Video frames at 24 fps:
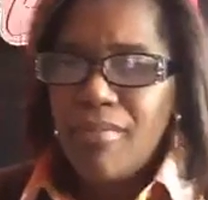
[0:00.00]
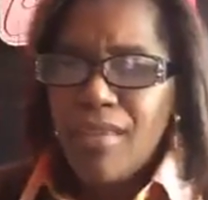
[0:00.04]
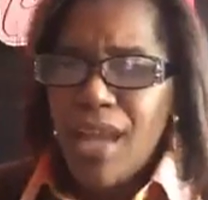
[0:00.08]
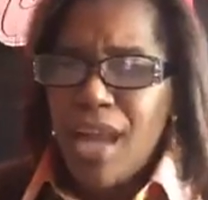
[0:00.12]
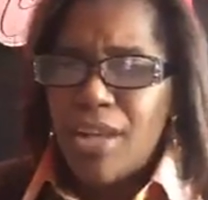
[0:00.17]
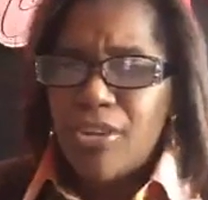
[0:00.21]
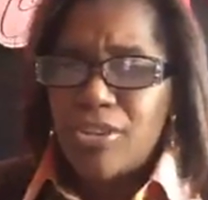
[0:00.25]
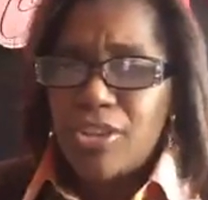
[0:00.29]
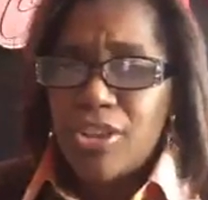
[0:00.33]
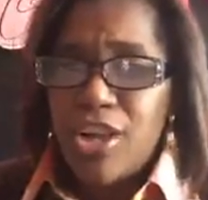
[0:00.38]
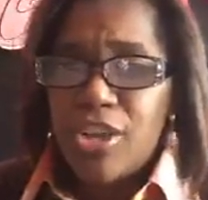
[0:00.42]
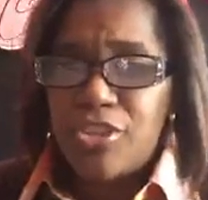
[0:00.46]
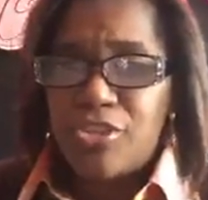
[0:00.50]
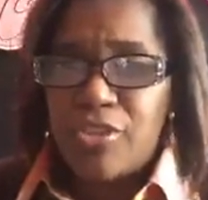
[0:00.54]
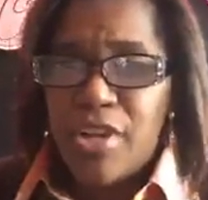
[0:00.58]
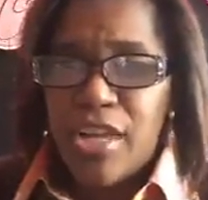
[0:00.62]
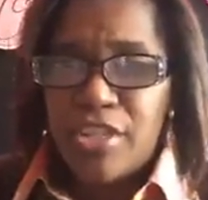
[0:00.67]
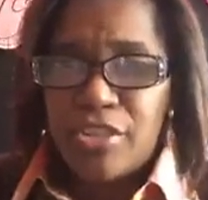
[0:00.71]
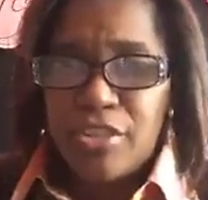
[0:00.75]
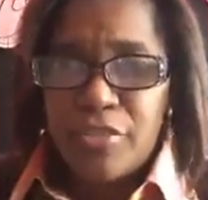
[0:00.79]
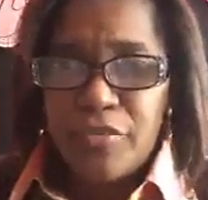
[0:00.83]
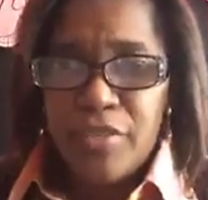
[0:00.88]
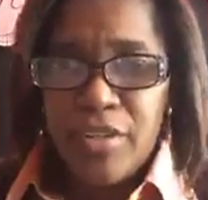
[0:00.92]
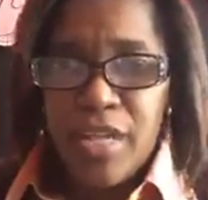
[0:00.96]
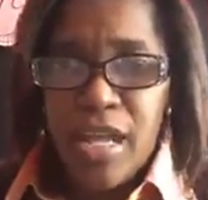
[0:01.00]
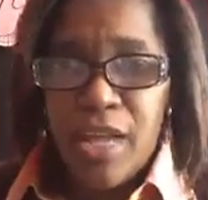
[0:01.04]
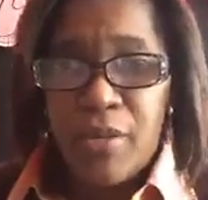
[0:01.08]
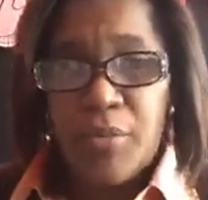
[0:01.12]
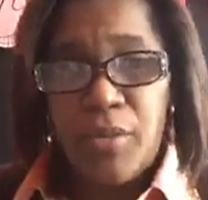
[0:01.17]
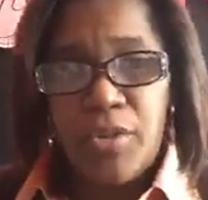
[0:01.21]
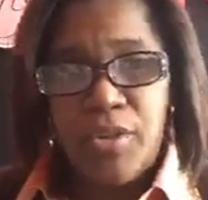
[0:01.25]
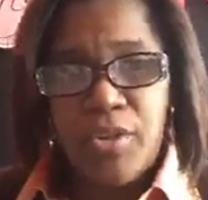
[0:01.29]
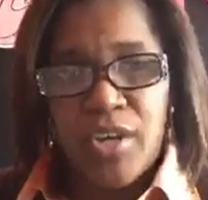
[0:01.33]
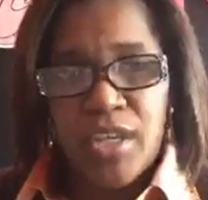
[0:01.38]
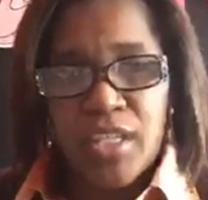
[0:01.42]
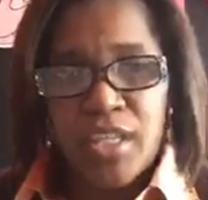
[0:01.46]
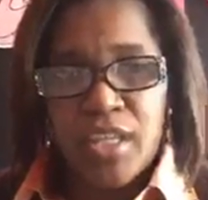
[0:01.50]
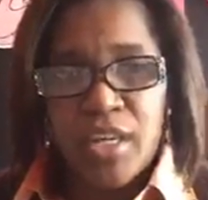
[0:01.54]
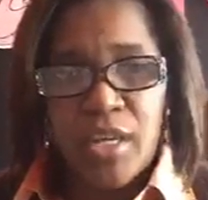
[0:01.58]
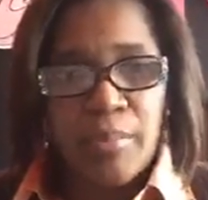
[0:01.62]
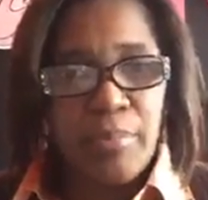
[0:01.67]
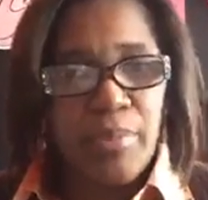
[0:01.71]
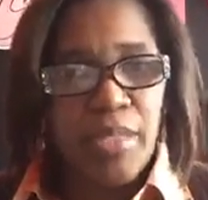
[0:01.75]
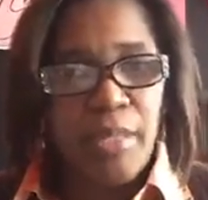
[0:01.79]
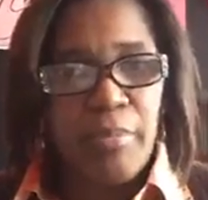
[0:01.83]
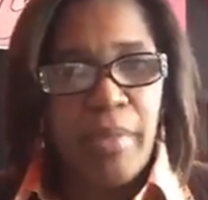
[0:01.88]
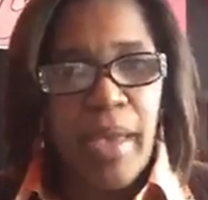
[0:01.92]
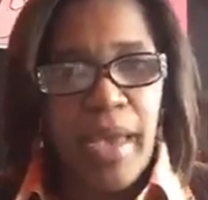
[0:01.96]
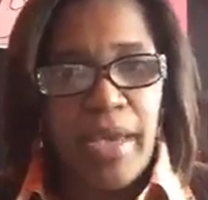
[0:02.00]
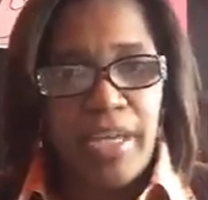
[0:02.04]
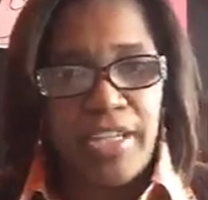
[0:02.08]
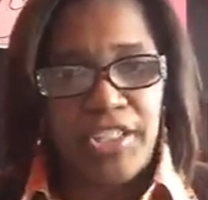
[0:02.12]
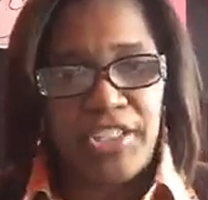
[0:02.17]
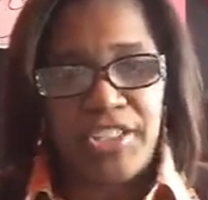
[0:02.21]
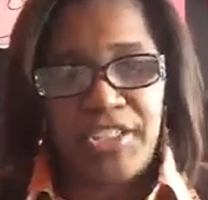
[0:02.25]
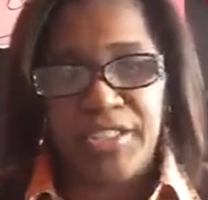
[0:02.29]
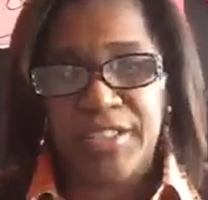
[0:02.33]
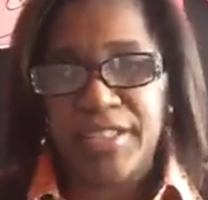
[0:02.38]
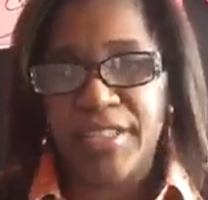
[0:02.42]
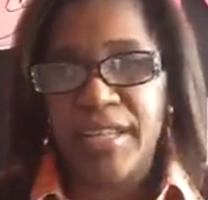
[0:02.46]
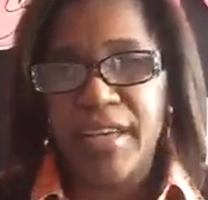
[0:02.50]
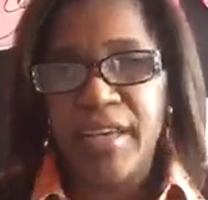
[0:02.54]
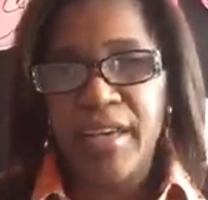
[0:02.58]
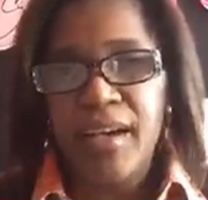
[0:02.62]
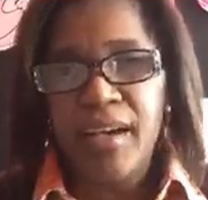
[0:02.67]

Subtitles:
I don't charge you extra for that when you get the complete packages.